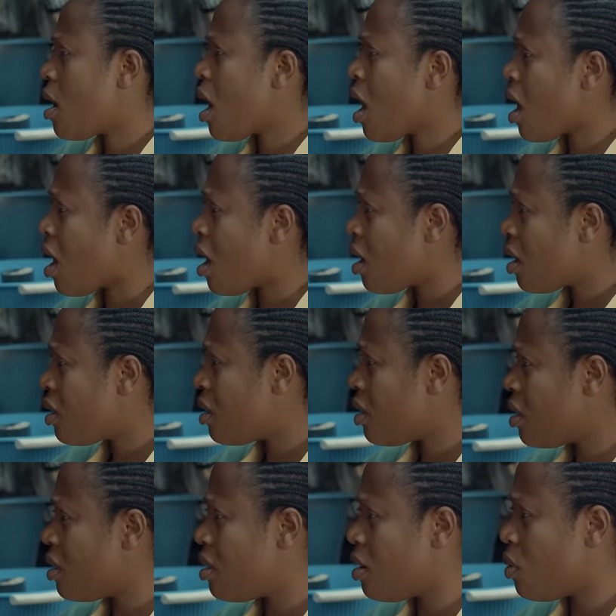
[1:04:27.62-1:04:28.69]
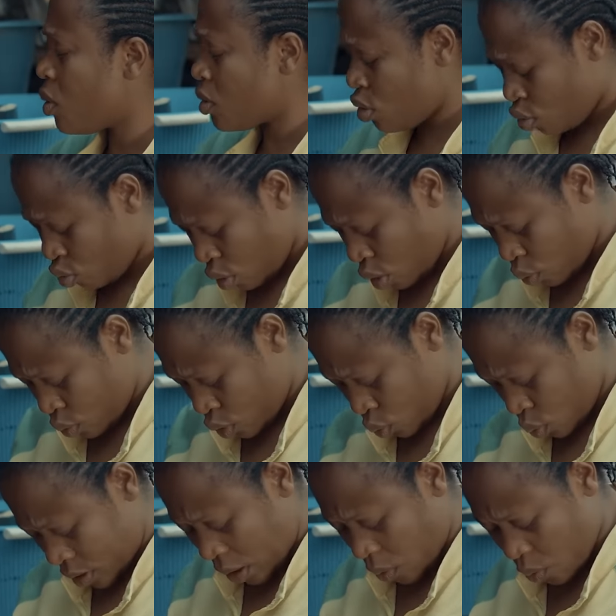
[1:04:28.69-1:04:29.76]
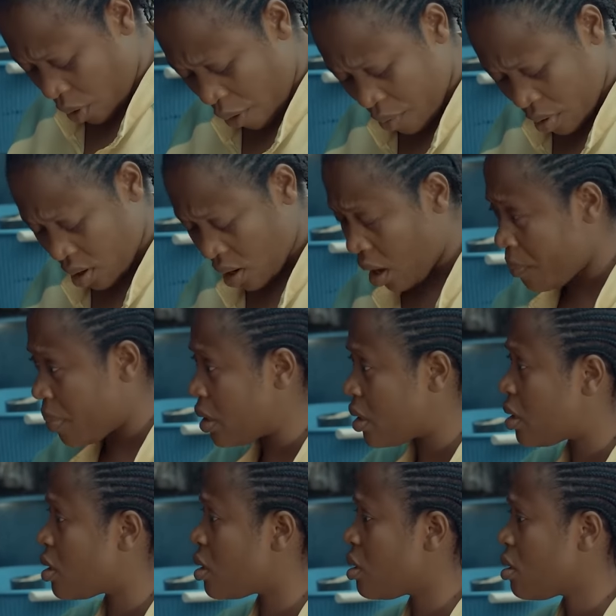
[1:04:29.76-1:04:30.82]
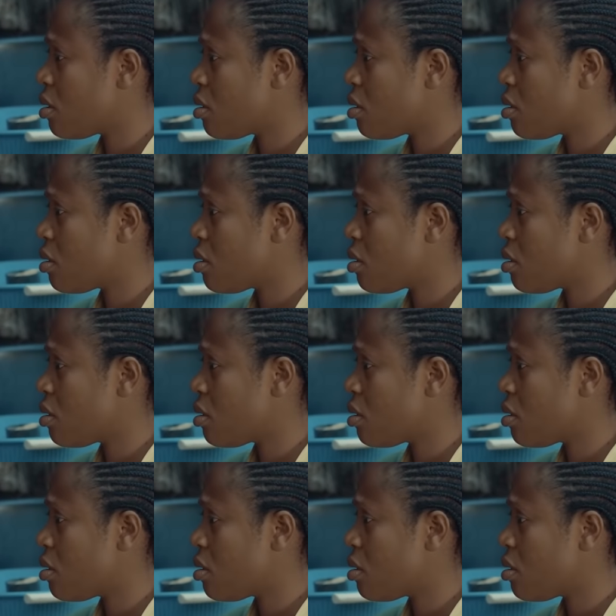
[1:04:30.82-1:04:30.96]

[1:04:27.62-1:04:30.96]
What is wrong with what I'm wearing now, bestie?